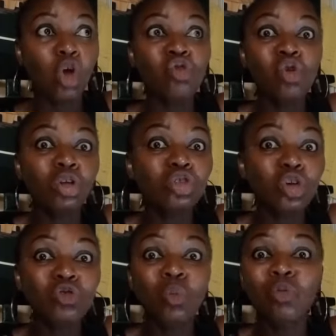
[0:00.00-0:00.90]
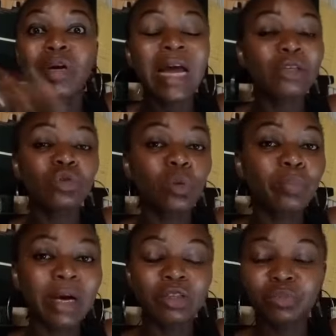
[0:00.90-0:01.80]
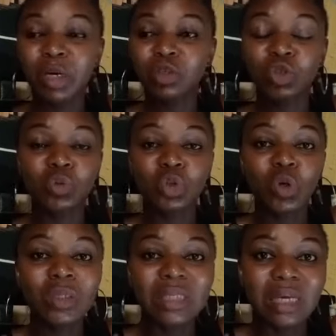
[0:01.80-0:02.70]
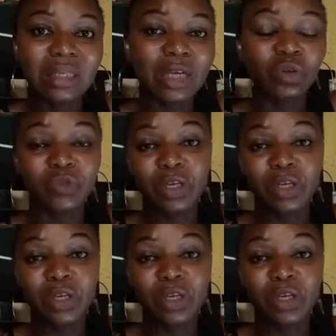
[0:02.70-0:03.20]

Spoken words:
not just some random boundaries we just set out of